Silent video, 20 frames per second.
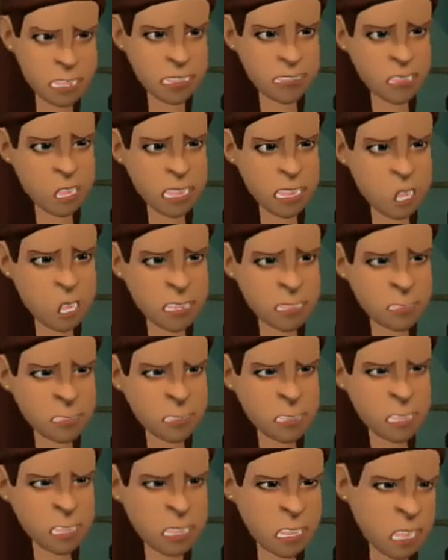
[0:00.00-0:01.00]
for you.
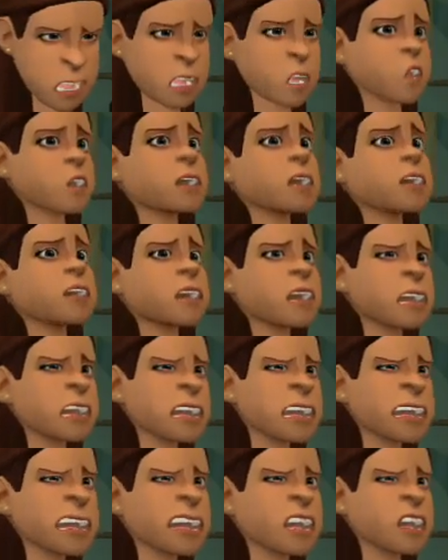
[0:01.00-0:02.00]
I get to leave in a
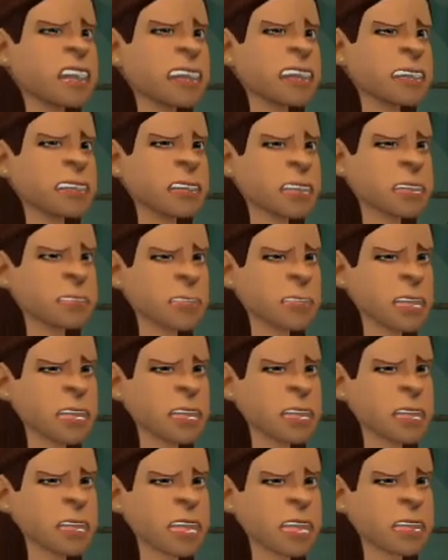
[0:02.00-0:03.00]
year when I am
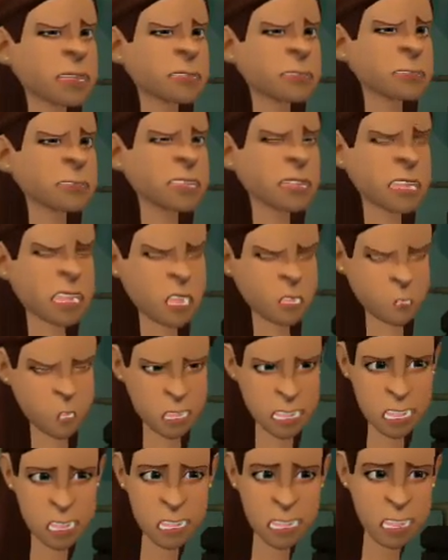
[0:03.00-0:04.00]
18, and our
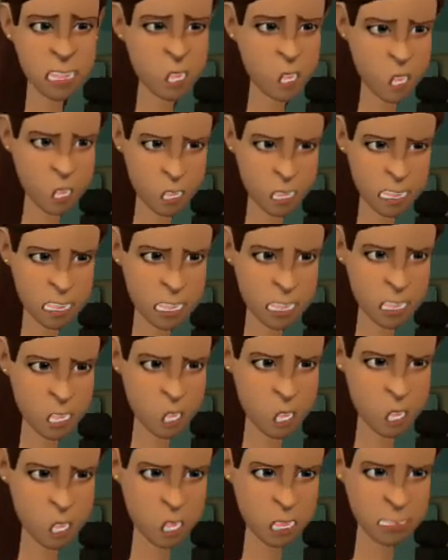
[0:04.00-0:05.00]
brother is already
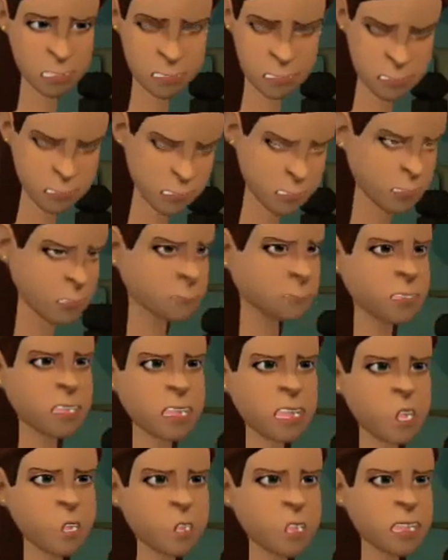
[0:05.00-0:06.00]
gone. But
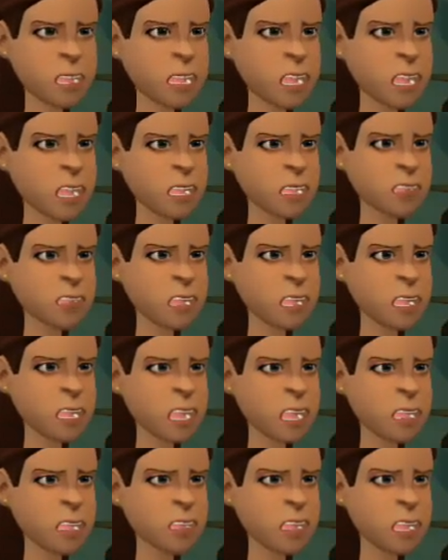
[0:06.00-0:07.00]
you still have
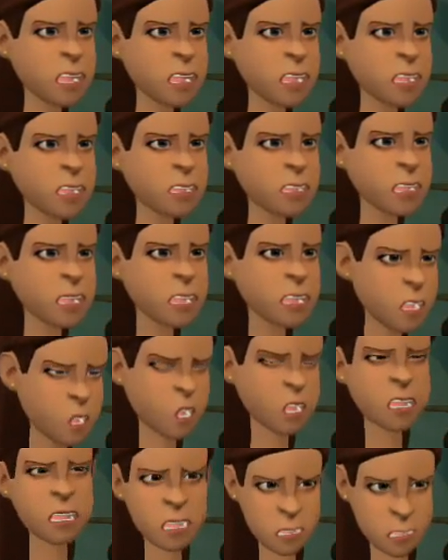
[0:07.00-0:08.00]
years of this and she's
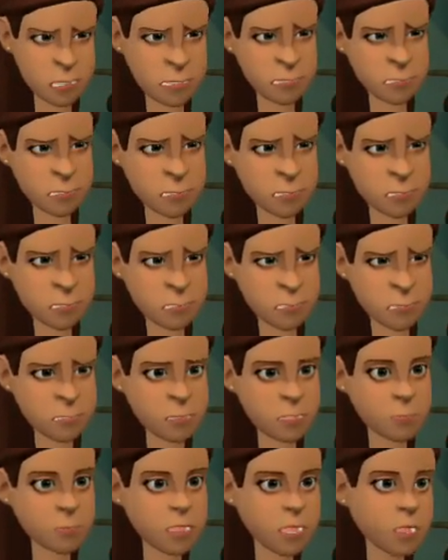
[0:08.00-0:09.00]
worse.
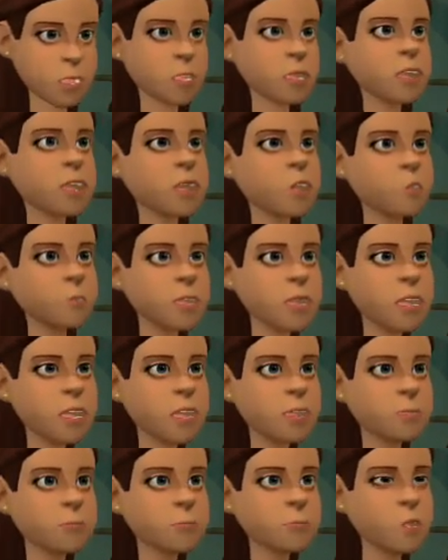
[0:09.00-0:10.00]
We better get to
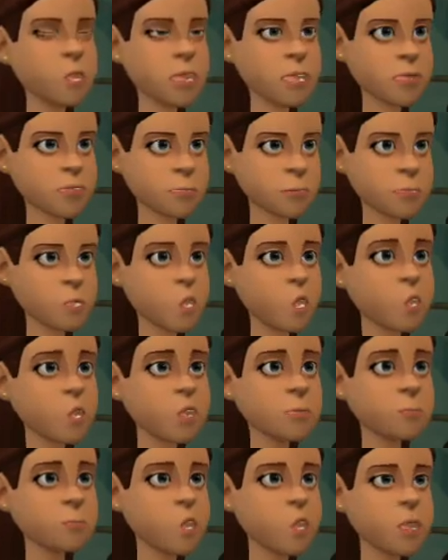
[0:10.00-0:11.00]
bed. We have school
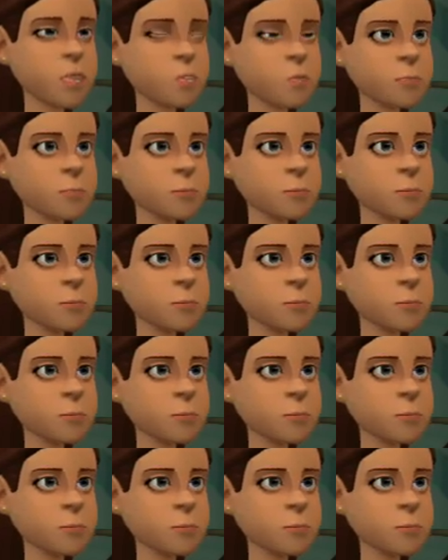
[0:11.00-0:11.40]
tomorrow.